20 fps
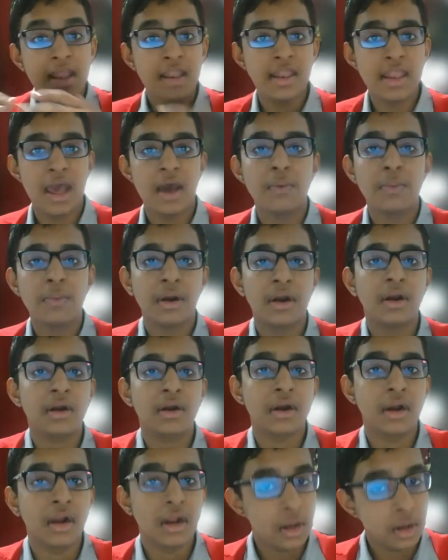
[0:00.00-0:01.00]

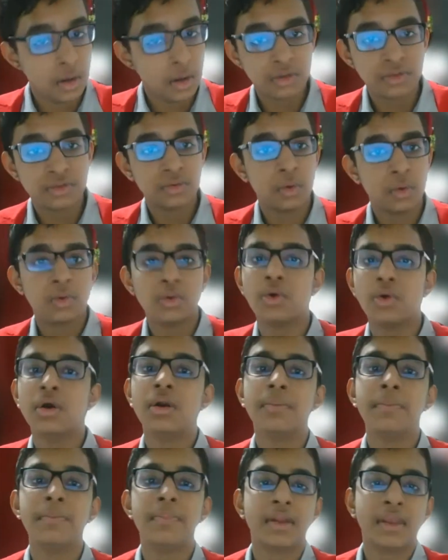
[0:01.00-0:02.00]
never looked so
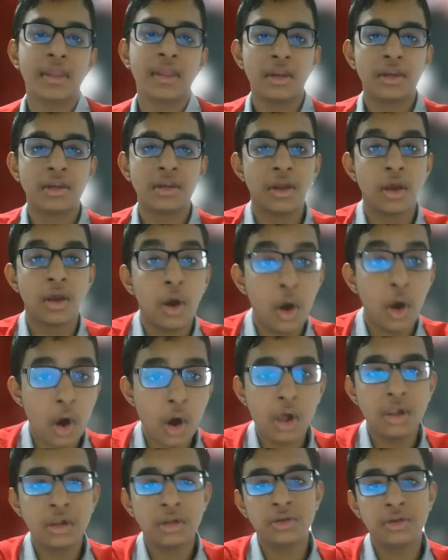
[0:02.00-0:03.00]
good bring it
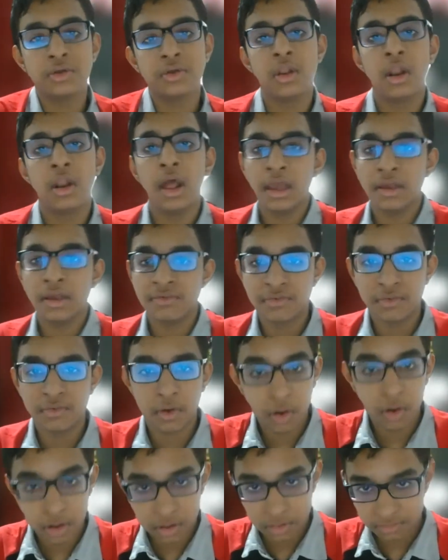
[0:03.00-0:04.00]
all to your life
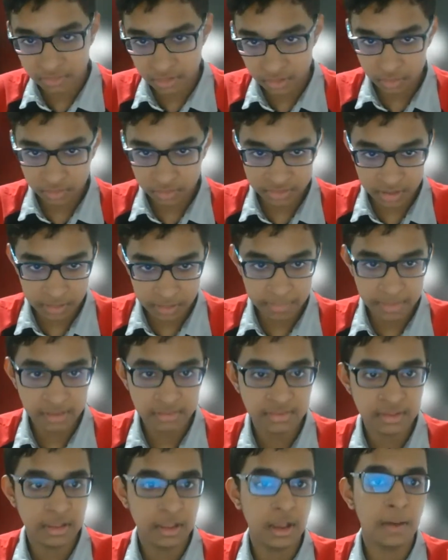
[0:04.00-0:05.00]
on a windows 10
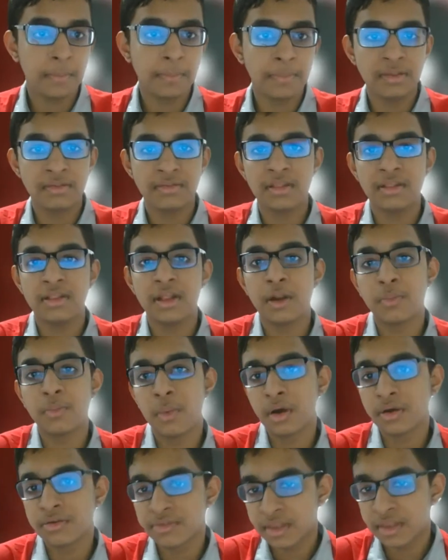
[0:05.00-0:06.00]
pc a pc that
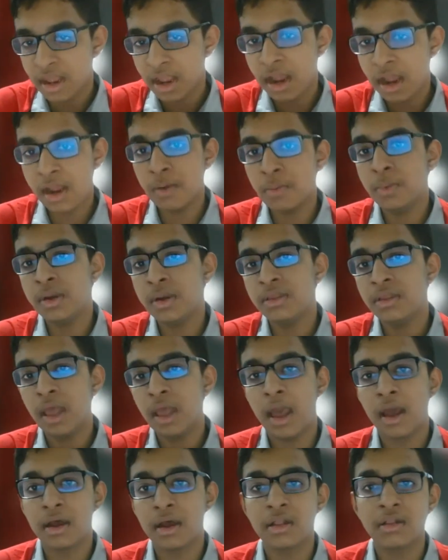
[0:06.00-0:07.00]
works every
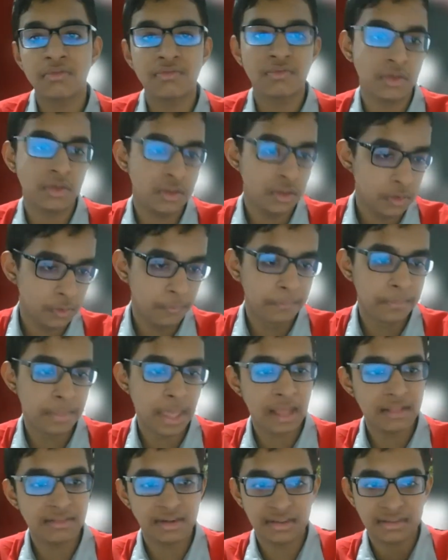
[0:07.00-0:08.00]
angle for you
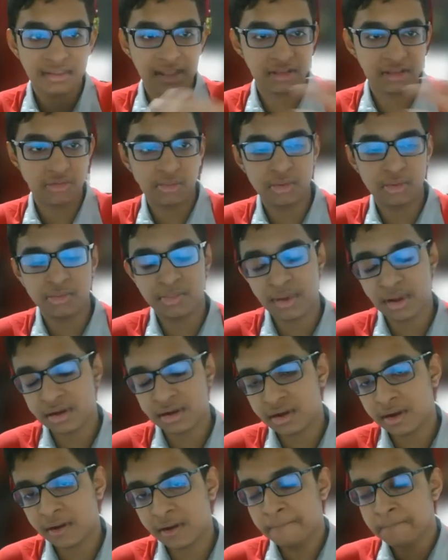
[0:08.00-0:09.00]
as it is hp
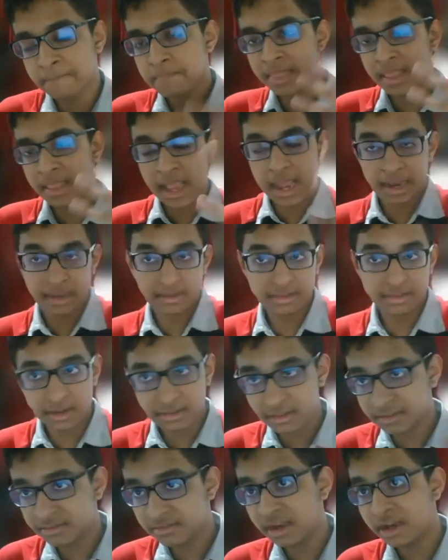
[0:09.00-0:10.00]
spectre
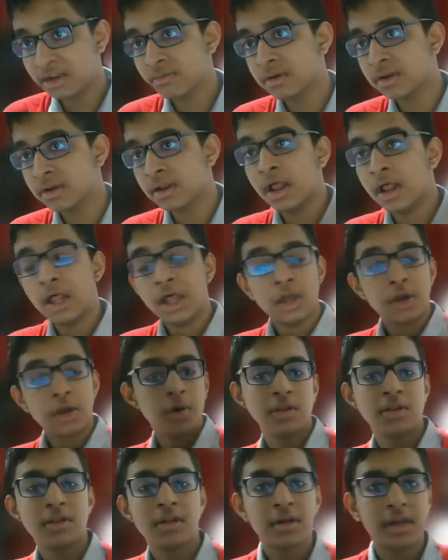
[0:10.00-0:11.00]
x360 it will go
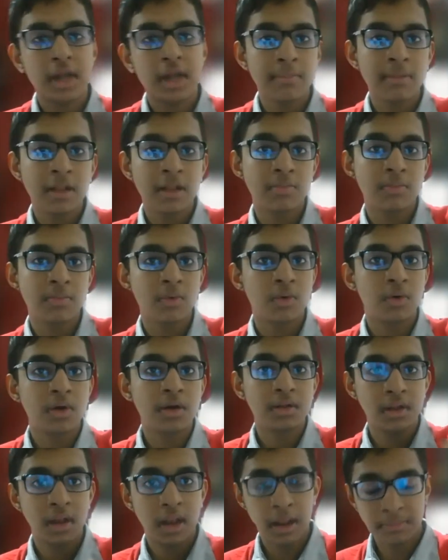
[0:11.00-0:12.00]
to the tablet
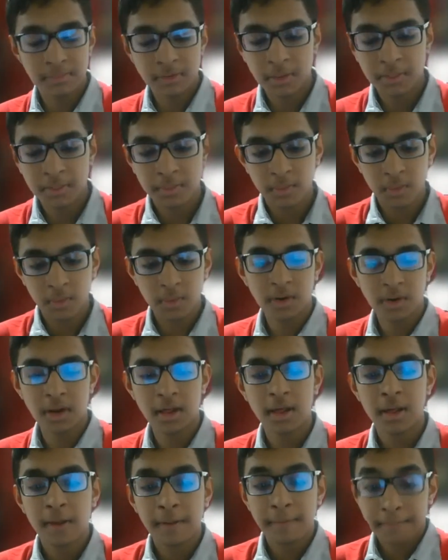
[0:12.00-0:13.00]
mode laptop mode
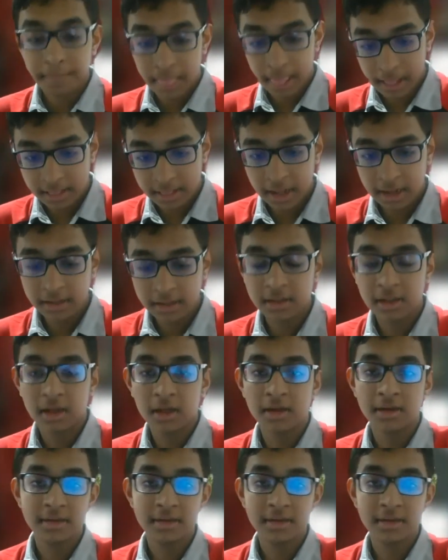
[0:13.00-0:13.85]
then the